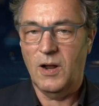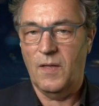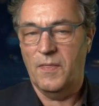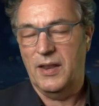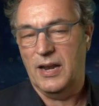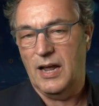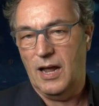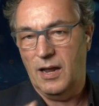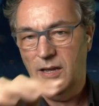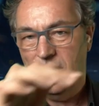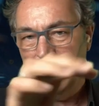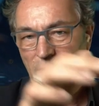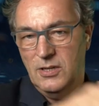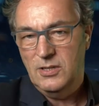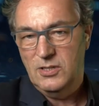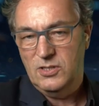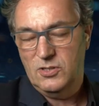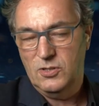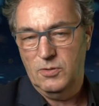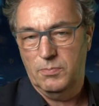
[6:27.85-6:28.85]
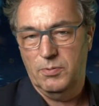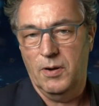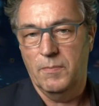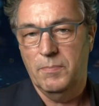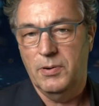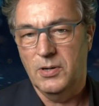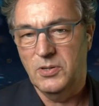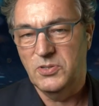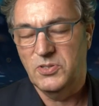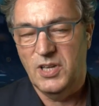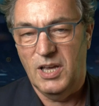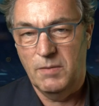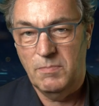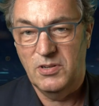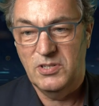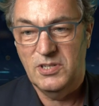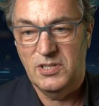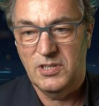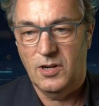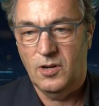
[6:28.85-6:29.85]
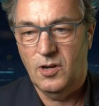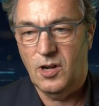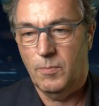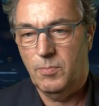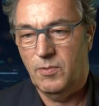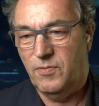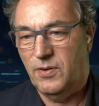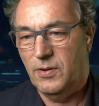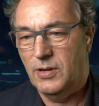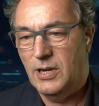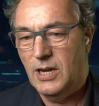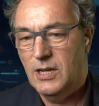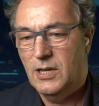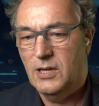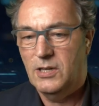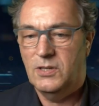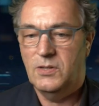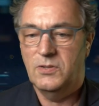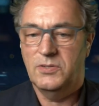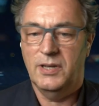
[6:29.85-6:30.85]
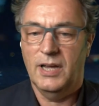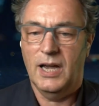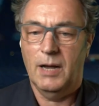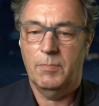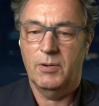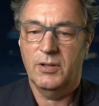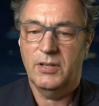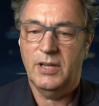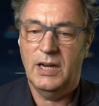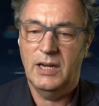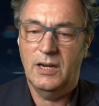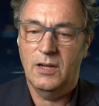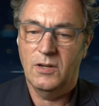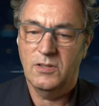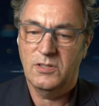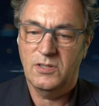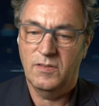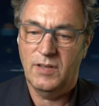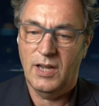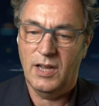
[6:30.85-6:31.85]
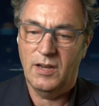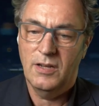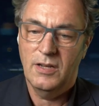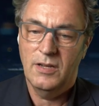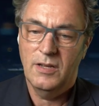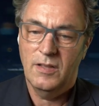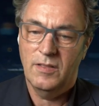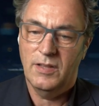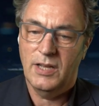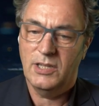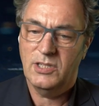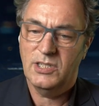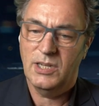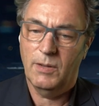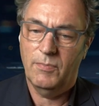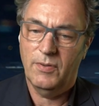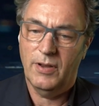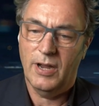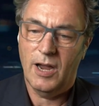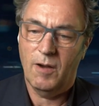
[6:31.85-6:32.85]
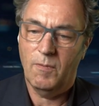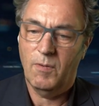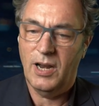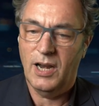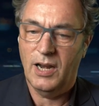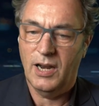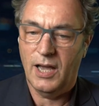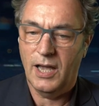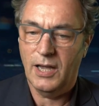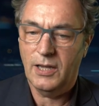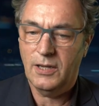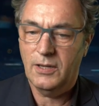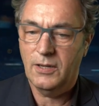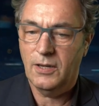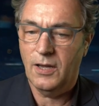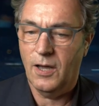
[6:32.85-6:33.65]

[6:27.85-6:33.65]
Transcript: And then I superimpose the images on top of it using Apple Keynote. So that's something I really like.